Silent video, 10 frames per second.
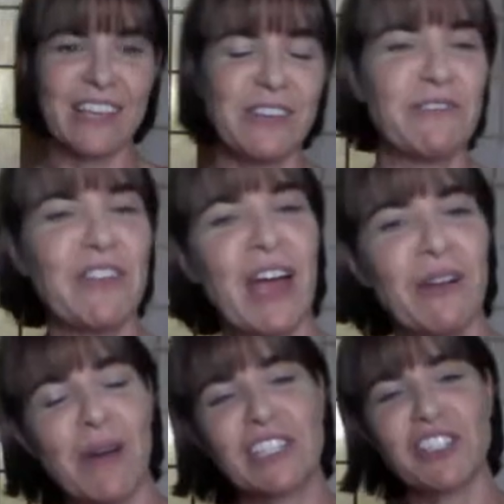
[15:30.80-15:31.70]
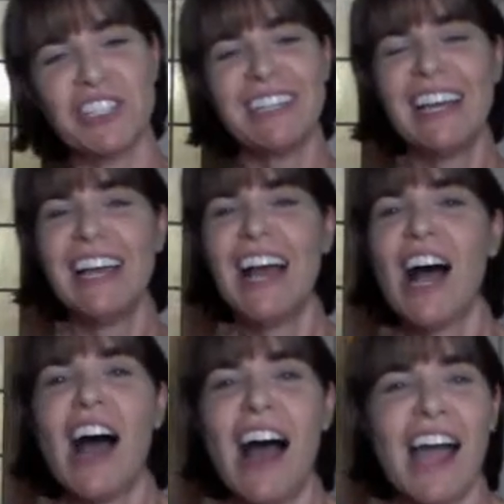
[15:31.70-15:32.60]
Thank you for that question.
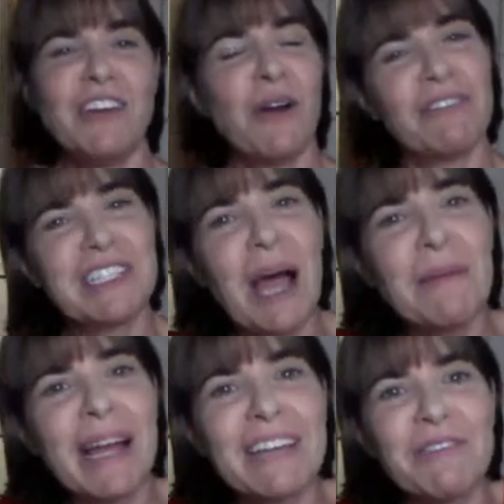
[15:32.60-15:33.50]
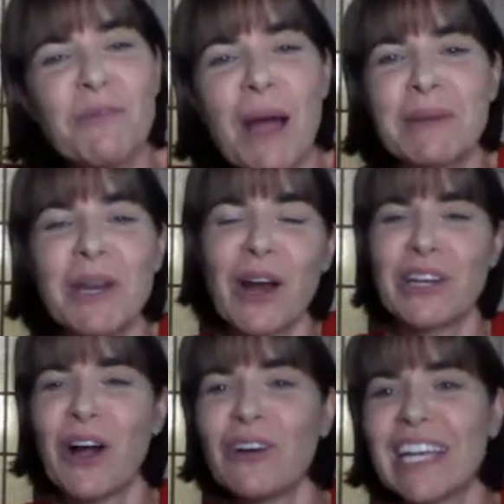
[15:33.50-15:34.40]
I know every time I give a
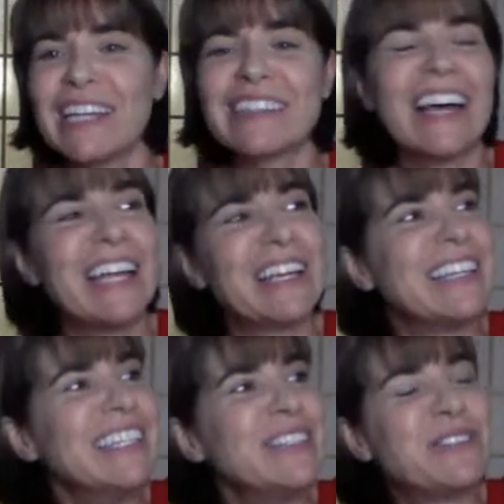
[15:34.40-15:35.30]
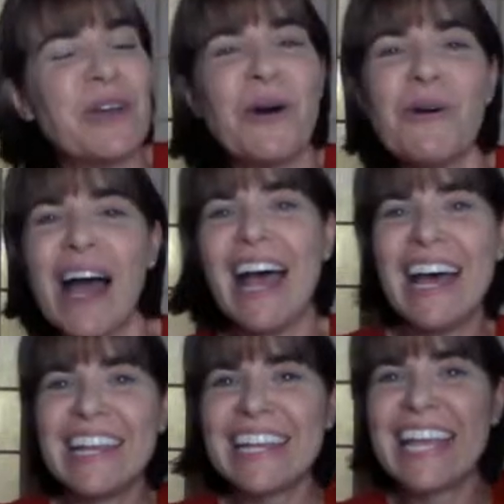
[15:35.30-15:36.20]
webinar, y'all get like so
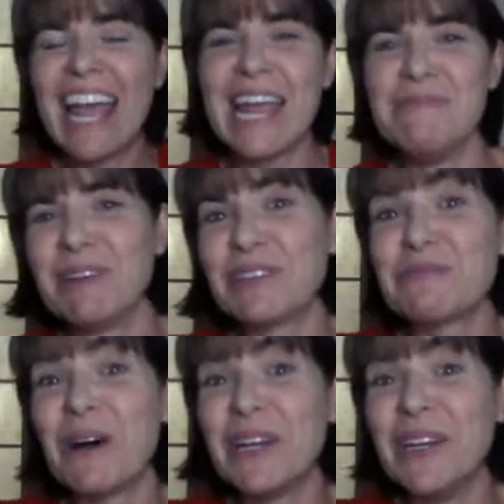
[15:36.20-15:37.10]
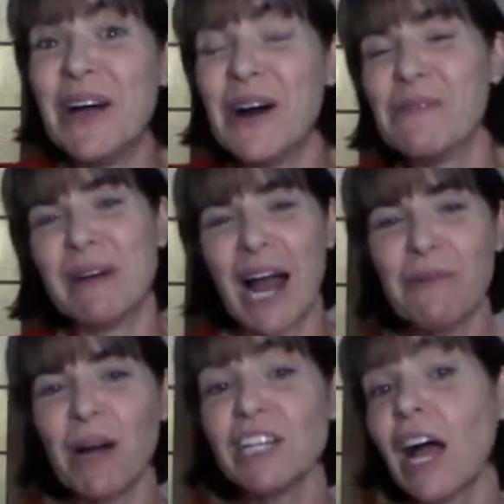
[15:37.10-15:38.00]
ahead of the game, you just want to know. But
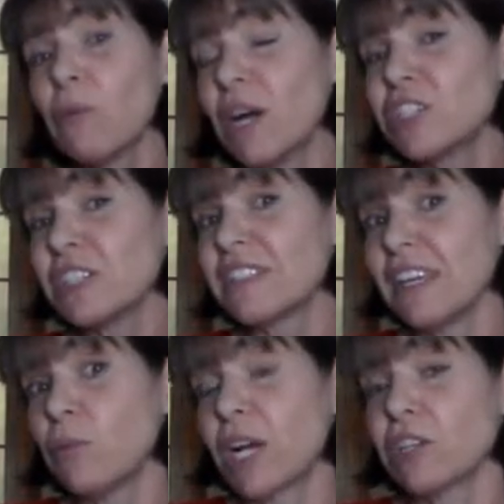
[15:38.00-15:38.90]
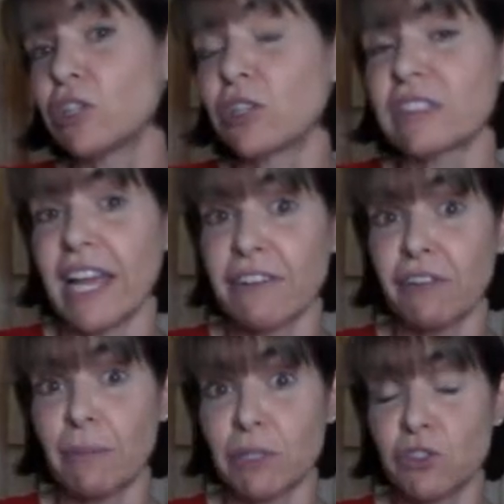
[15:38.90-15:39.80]
I want you to see what it looks like
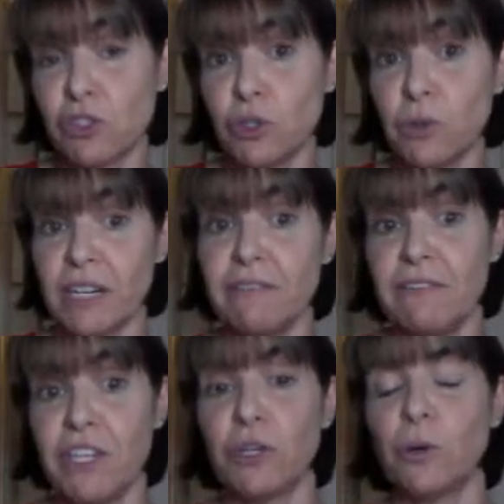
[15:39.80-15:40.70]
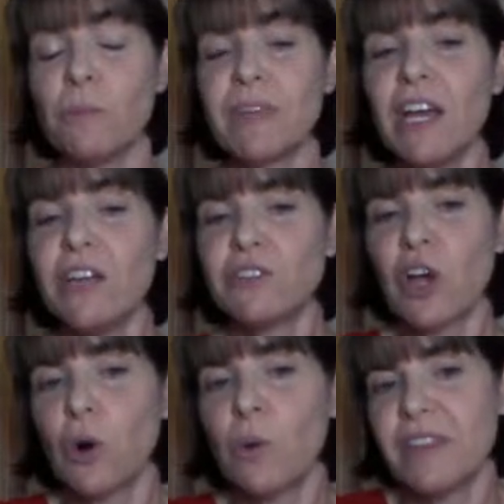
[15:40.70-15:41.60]
from a student view.
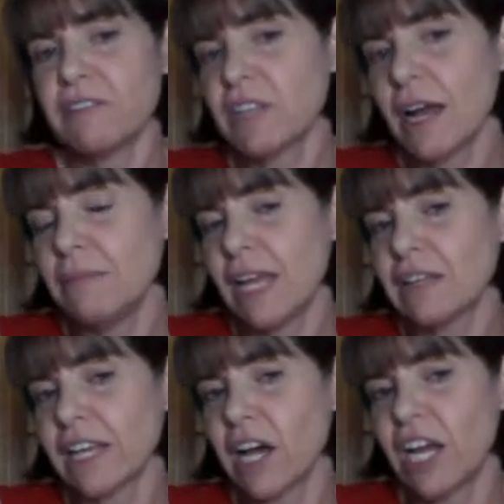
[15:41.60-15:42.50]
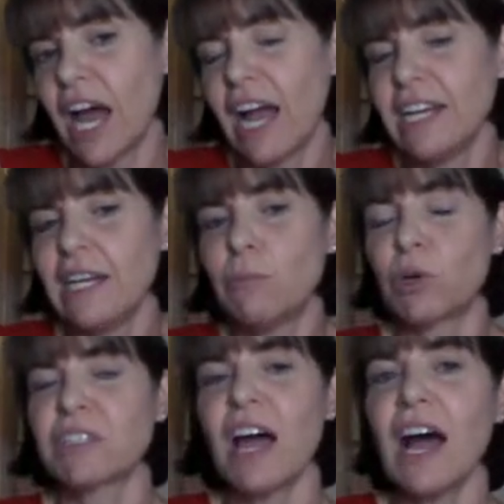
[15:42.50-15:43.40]
So this time they click on I need
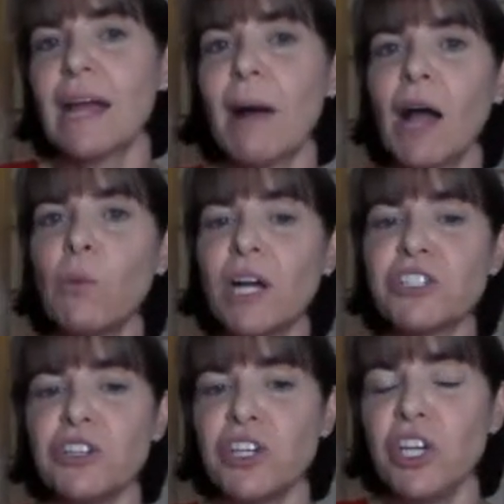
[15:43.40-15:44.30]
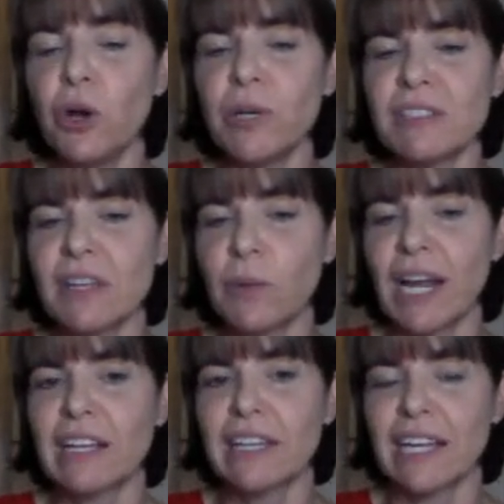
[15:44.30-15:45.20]
more time. I want you to notice that
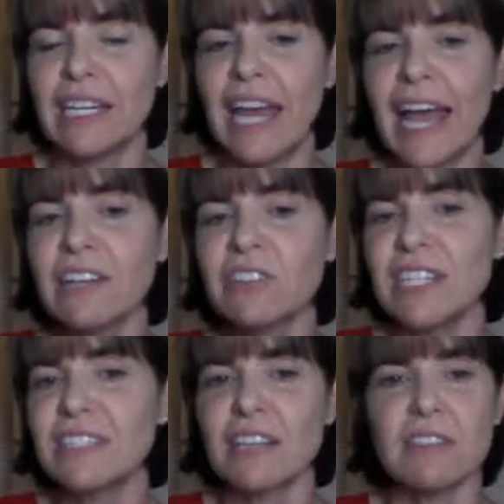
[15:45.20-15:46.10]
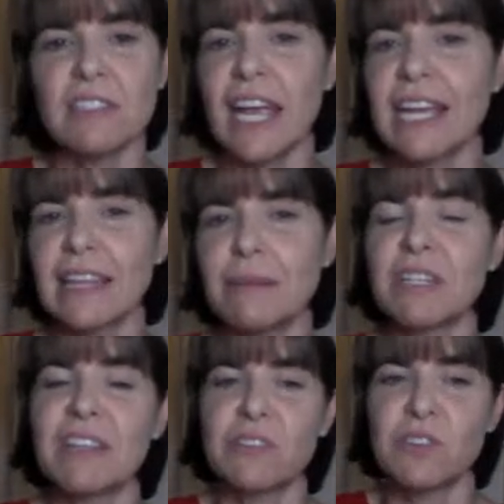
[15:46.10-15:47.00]
when I click next, it doesn't take them
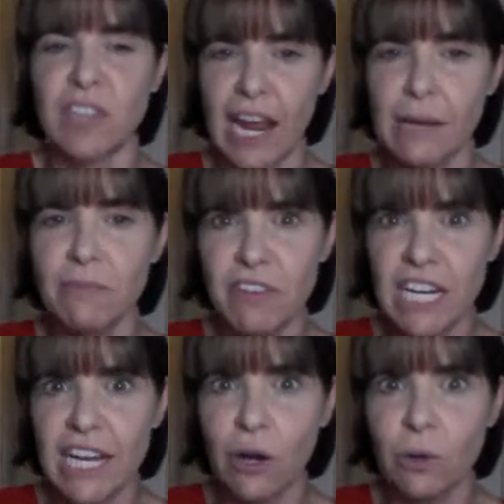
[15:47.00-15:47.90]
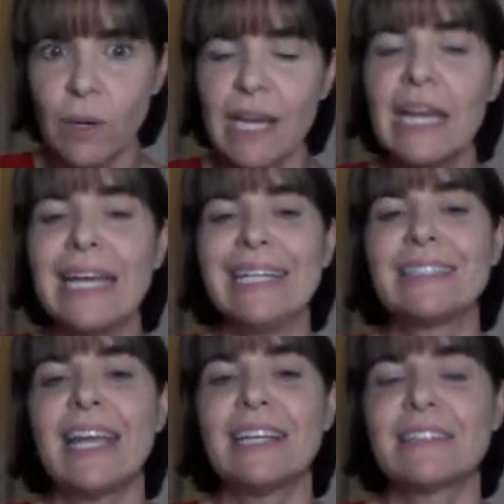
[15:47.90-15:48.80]
to the same video.
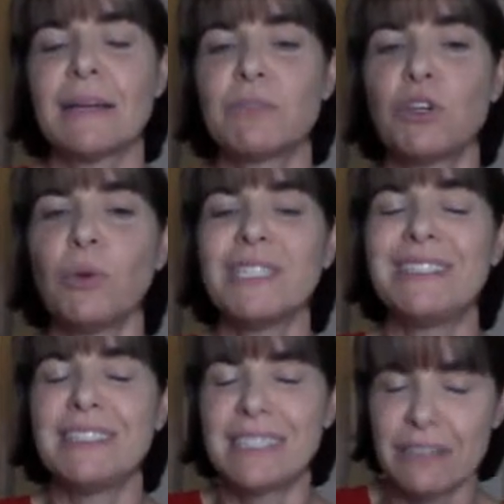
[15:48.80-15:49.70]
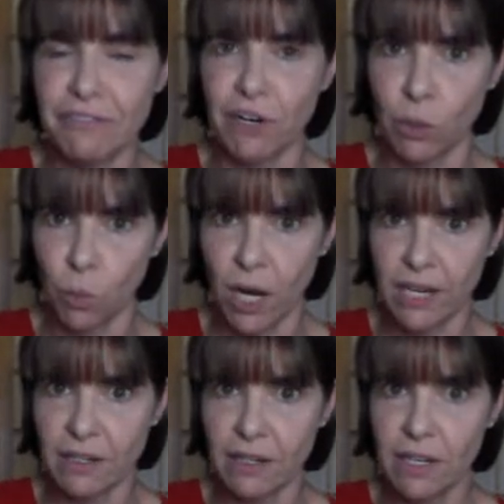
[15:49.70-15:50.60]
It takes them to a different
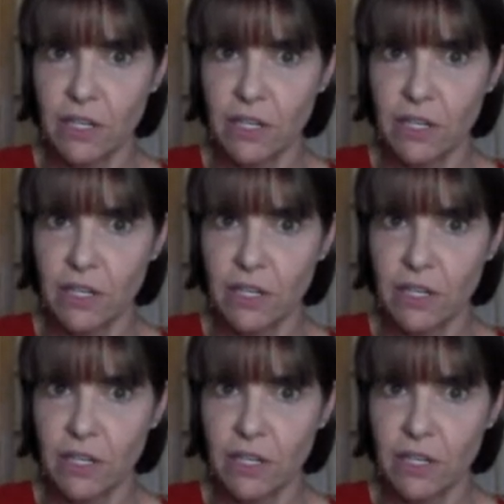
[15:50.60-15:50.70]
one.